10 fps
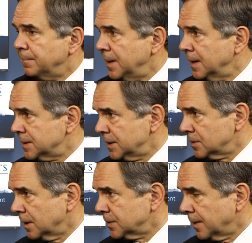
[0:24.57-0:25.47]
the PSA
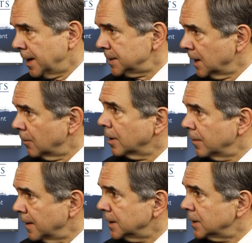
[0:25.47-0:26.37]
starts rising, I will
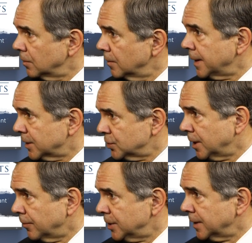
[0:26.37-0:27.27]
go then to a next
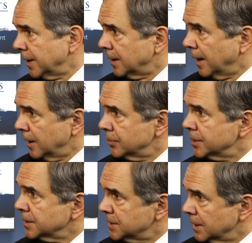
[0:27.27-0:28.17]
generation
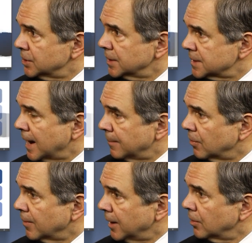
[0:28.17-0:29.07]
antiandrogen such as
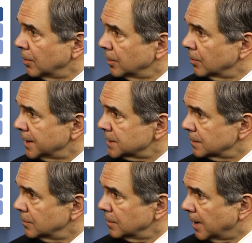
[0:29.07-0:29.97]
abiraterone or
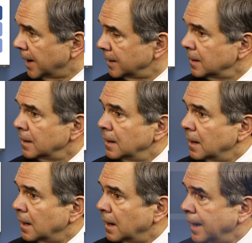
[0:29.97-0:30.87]
enzalutamide uh,